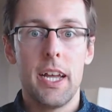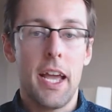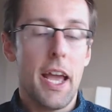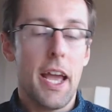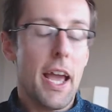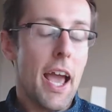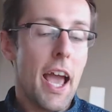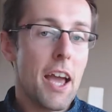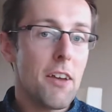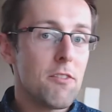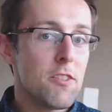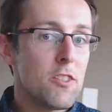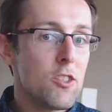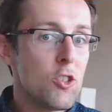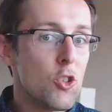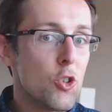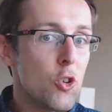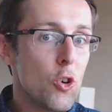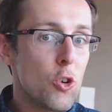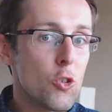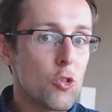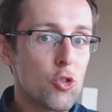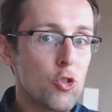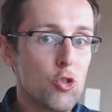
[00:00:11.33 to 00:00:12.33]
Has
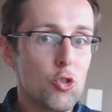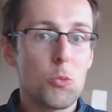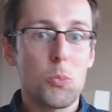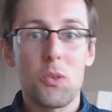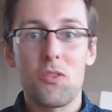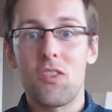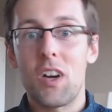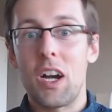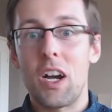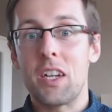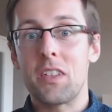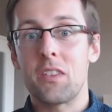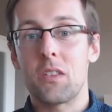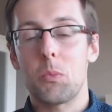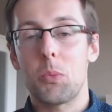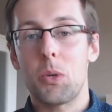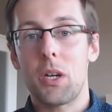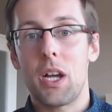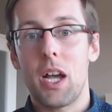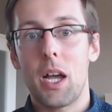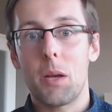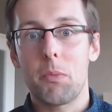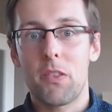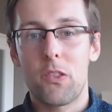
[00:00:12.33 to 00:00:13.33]
your supervisor
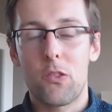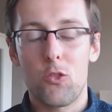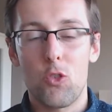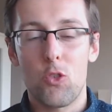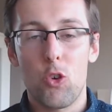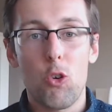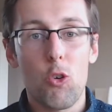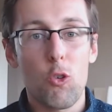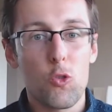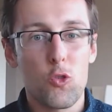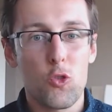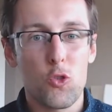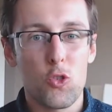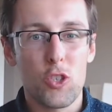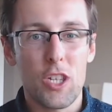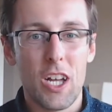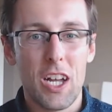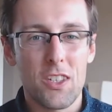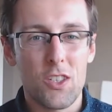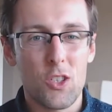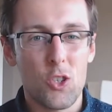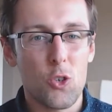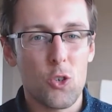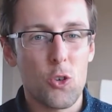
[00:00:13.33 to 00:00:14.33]
perhaps told you
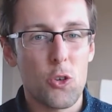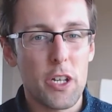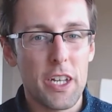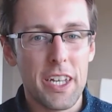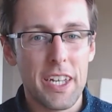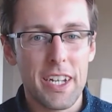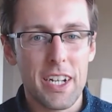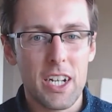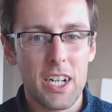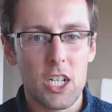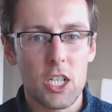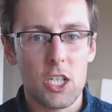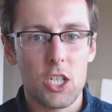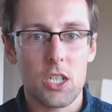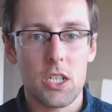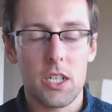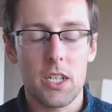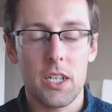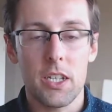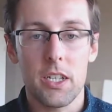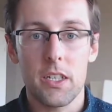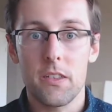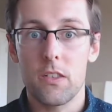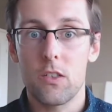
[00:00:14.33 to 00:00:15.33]
that your English
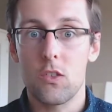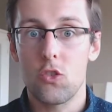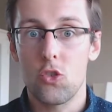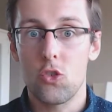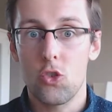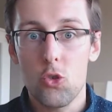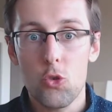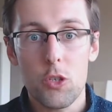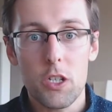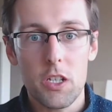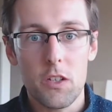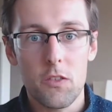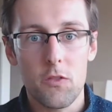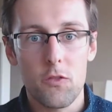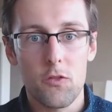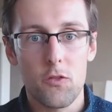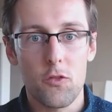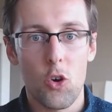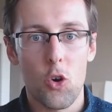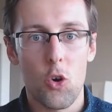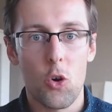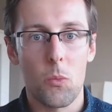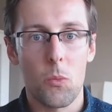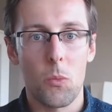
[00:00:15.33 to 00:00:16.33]
is too
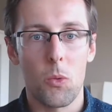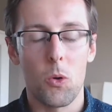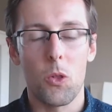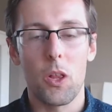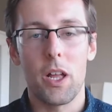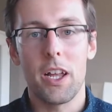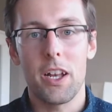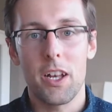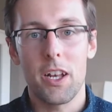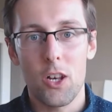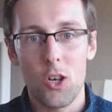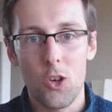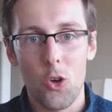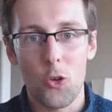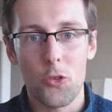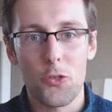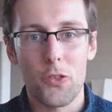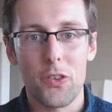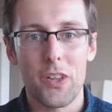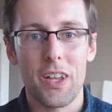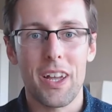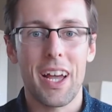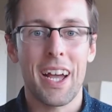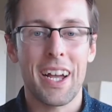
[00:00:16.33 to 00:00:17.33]
informal and
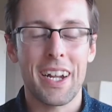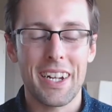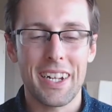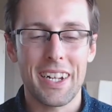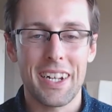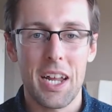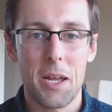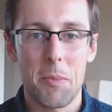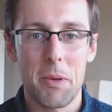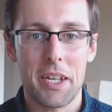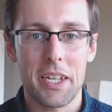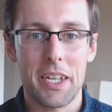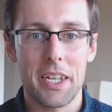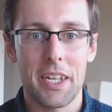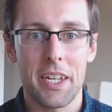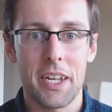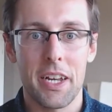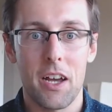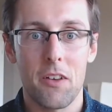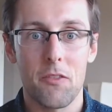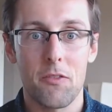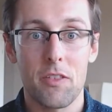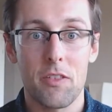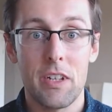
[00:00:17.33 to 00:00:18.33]
not academic
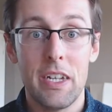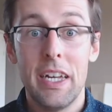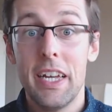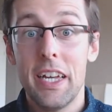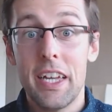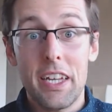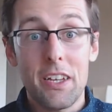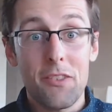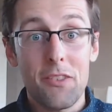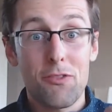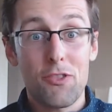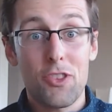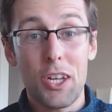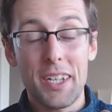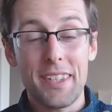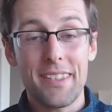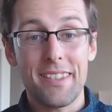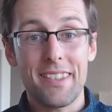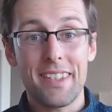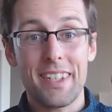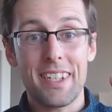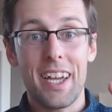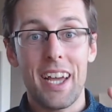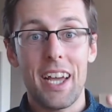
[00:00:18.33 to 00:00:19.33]
enough? If that's
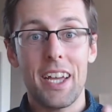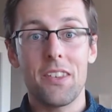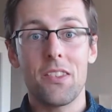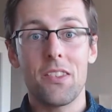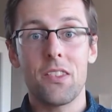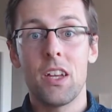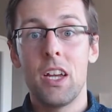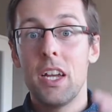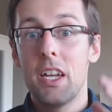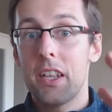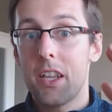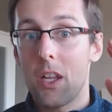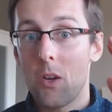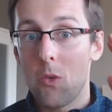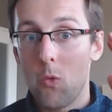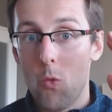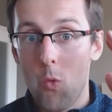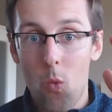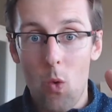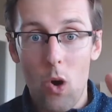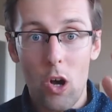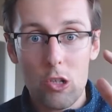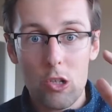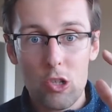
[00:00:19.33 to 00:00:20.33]
the case, then
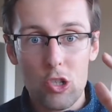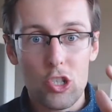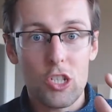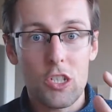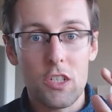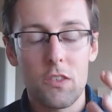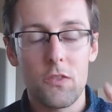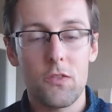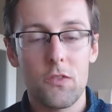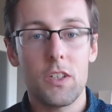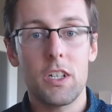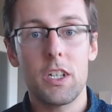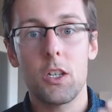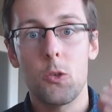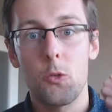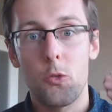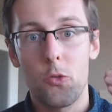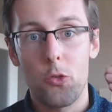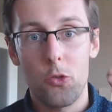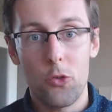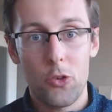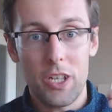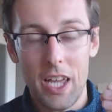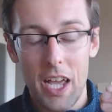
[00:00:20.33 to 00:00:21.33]
watch this video
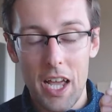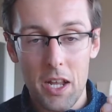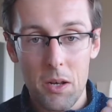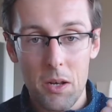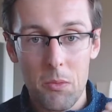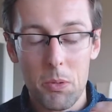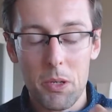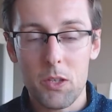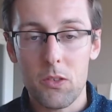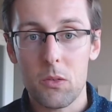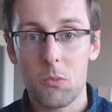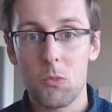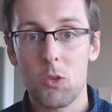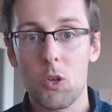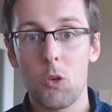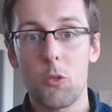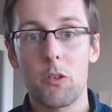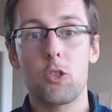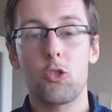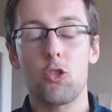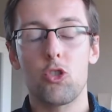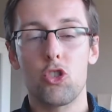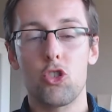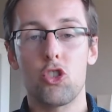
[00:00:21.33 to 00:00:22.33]
to the end because I'm
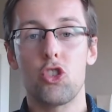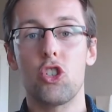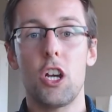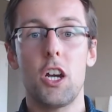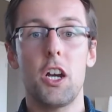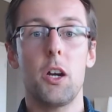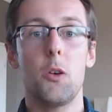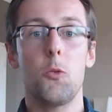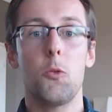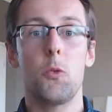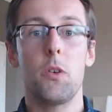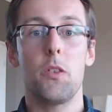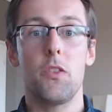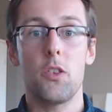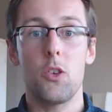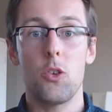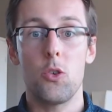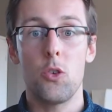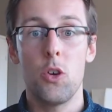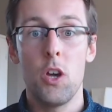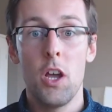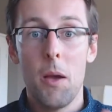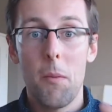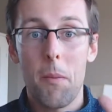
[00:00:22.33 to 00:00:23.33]
going to share with
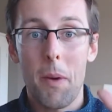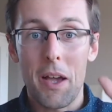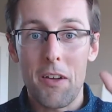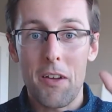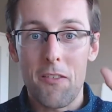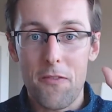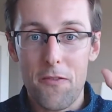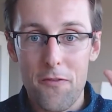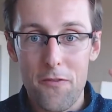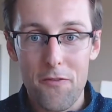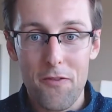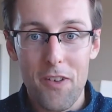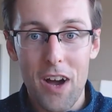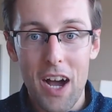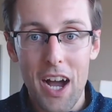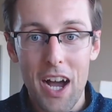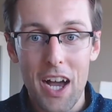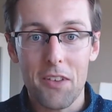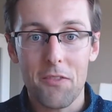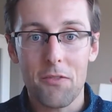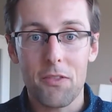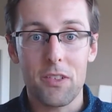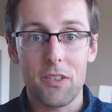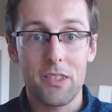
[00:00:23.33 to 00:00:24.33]
you my
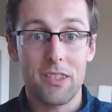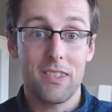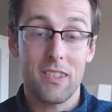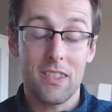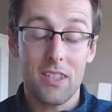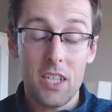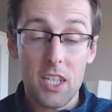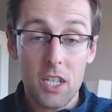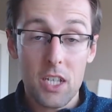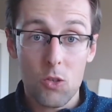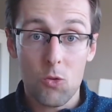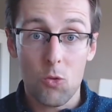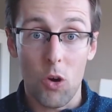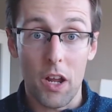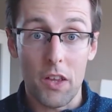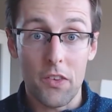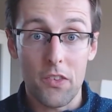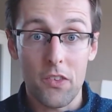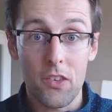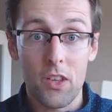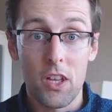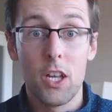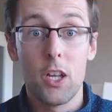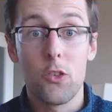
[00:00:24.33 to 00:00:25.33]
five
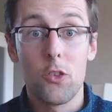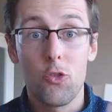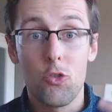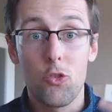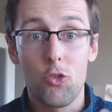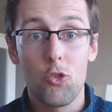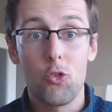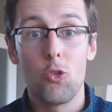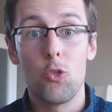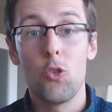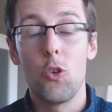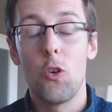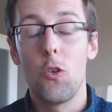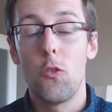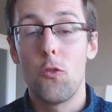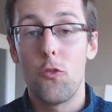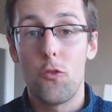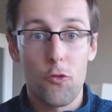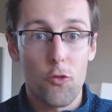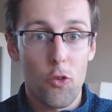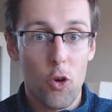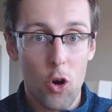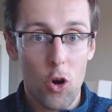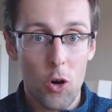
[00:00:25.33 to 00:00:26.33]
secrets to
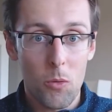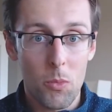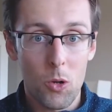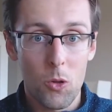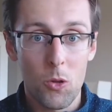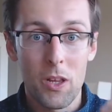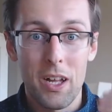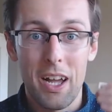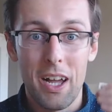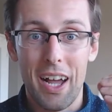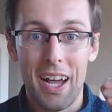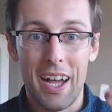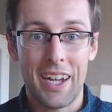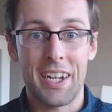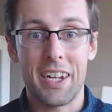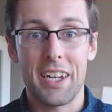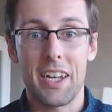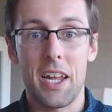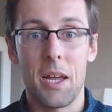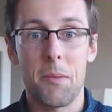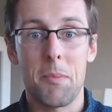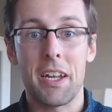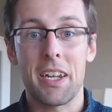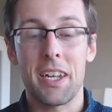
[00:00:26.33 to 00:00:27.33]
formal
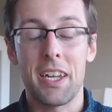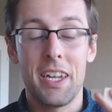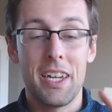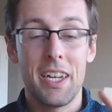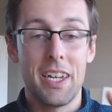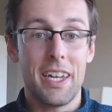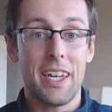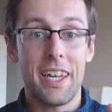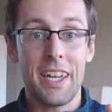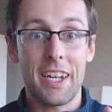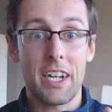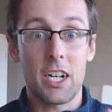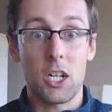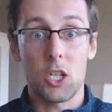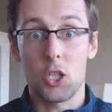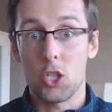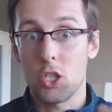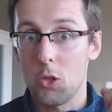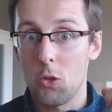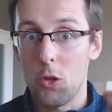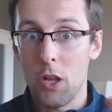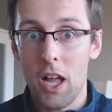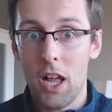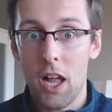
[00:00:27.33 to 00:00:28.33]
academic English.
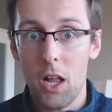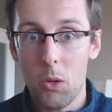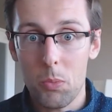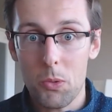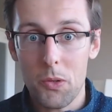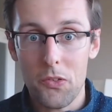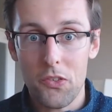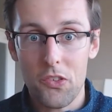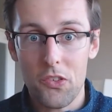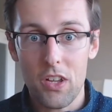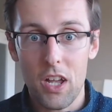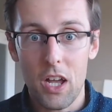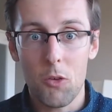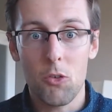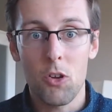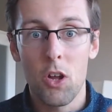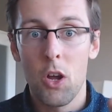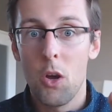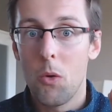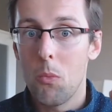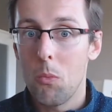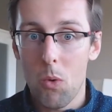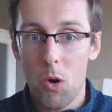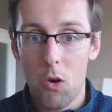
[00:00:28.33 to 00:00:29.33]
They will help you sound
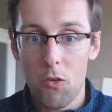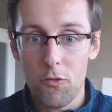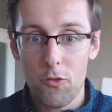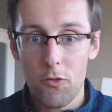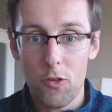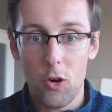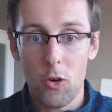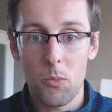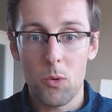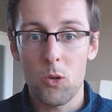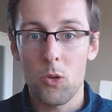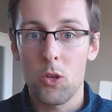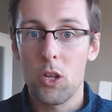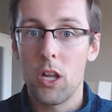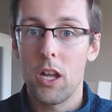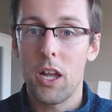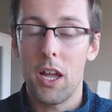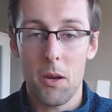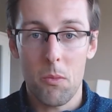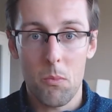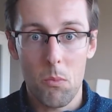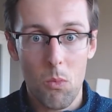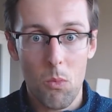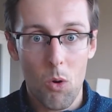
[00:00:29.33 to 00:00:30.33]
more formal
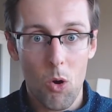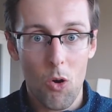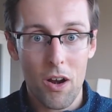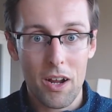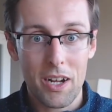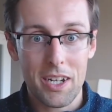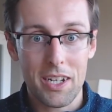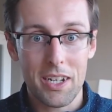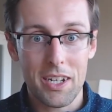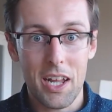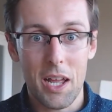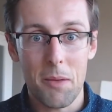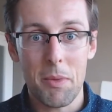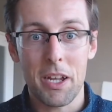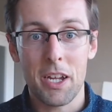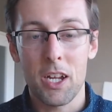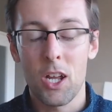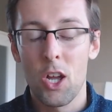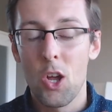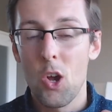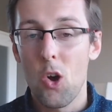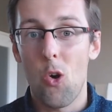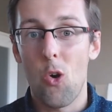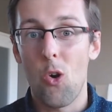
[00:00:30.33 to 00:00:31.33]
and more academic
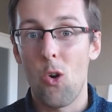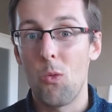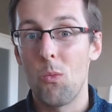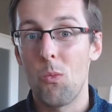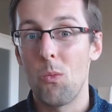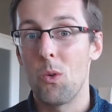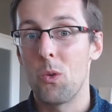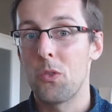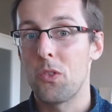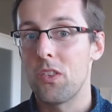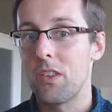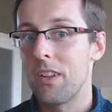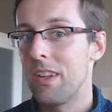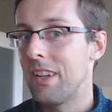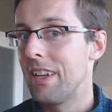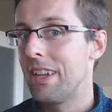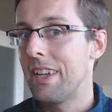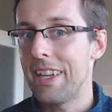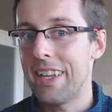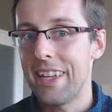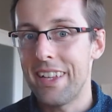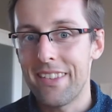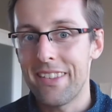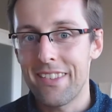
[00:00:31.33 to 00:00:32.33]
almost
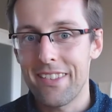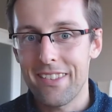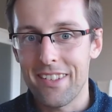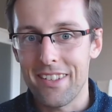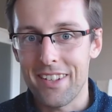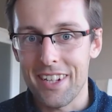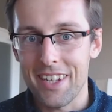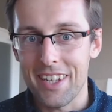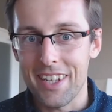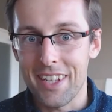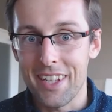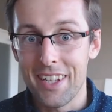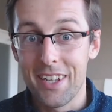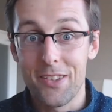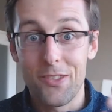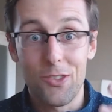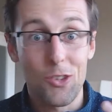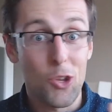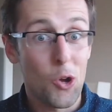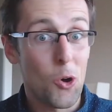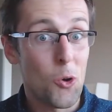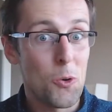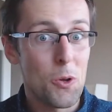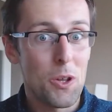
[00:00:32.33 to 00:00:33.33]
instantly.
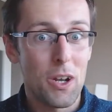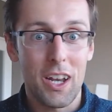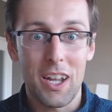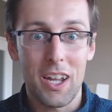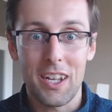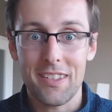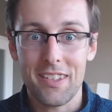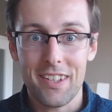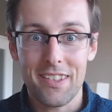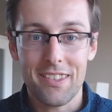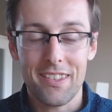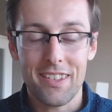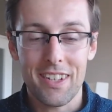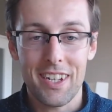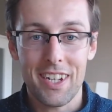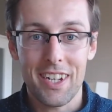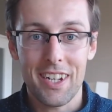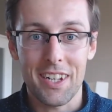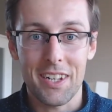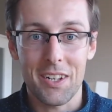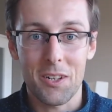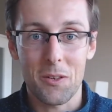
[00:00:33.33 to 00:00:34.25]
So let's get started.